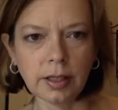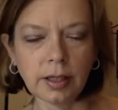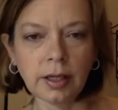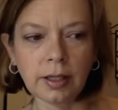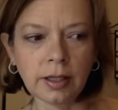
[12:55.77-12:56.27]

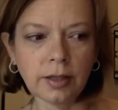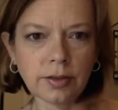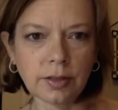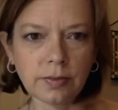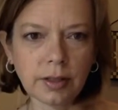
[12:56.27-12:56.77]
All right, and
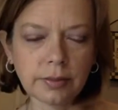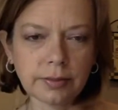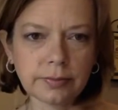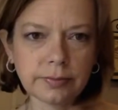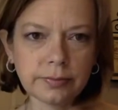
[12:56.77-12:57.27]
here's the problem.
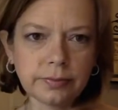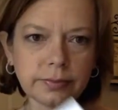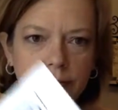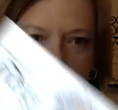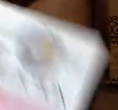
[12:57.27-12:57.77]

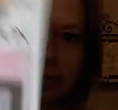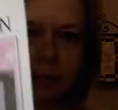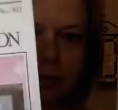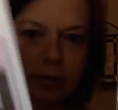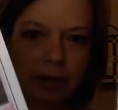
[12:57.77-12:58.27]

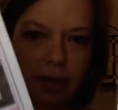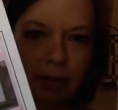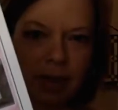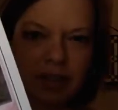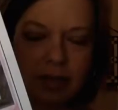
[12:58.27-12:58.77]
They
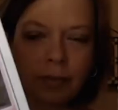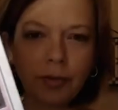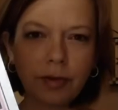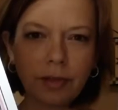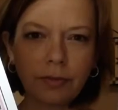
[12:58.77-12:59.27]
made summer
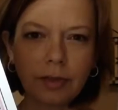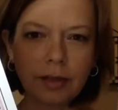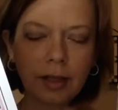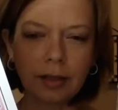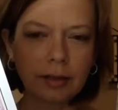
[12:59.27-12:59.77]
a different
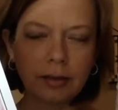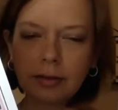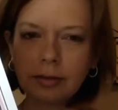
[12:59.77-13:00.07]
size.